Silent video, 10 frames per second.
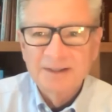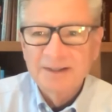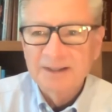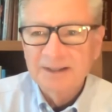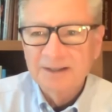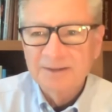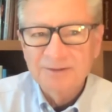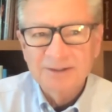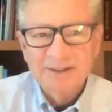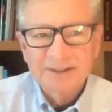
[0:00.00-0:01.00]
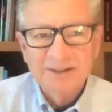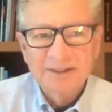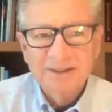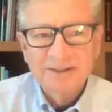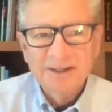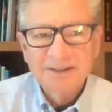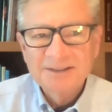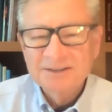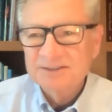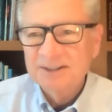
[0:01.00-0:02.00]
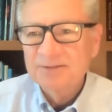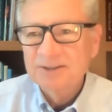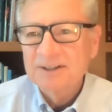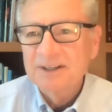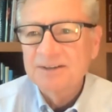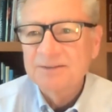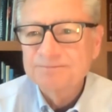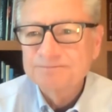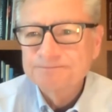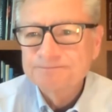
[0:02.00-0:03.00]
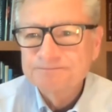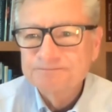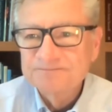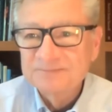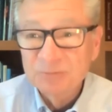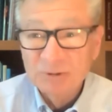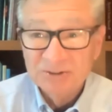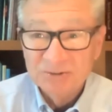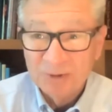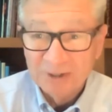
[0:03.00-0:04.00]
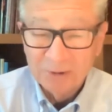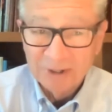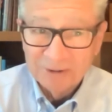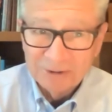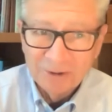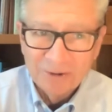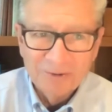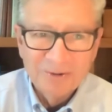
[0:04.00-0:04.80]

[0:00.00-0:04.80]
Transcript: And in, in 1978, which is quite a while ago,